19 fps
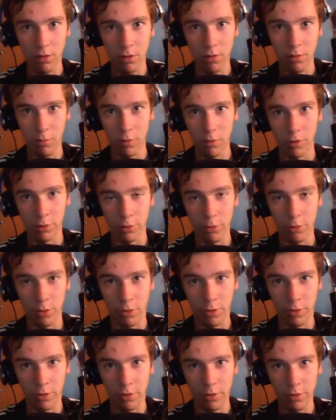We're
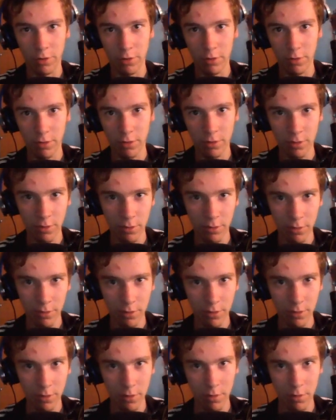good.
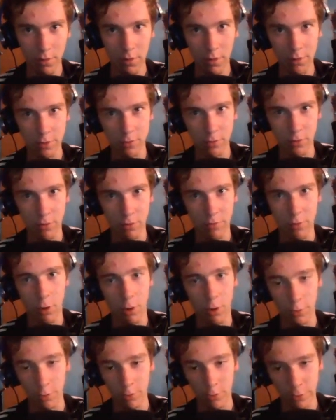Yes, we are
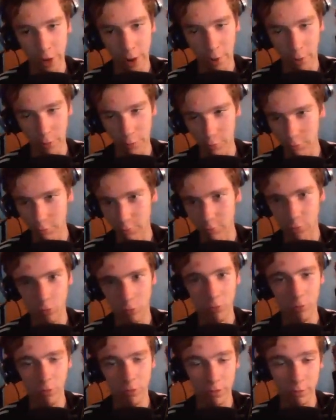very good now. We are, we're
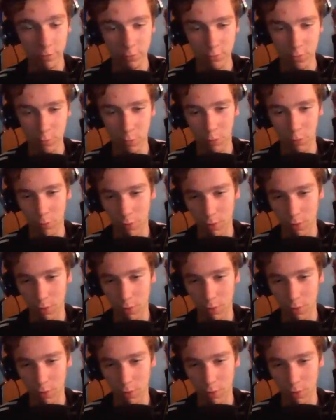doing super well.